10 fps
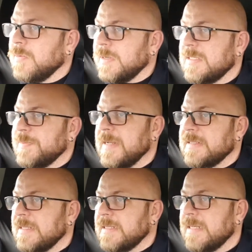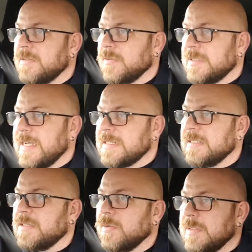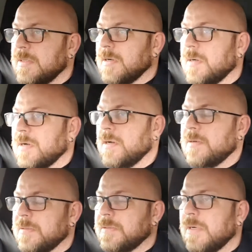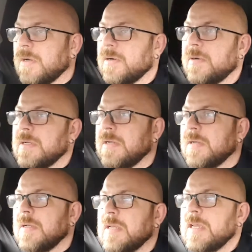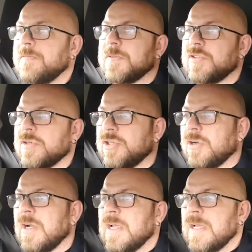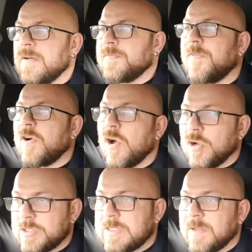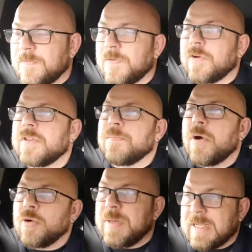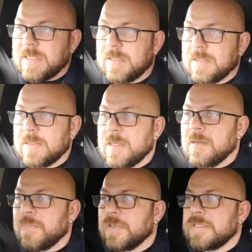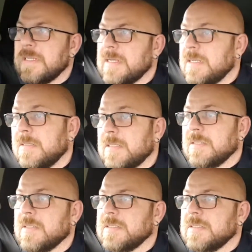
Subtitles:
we expect that those taxes to go into our infrastructure for us, for the public. It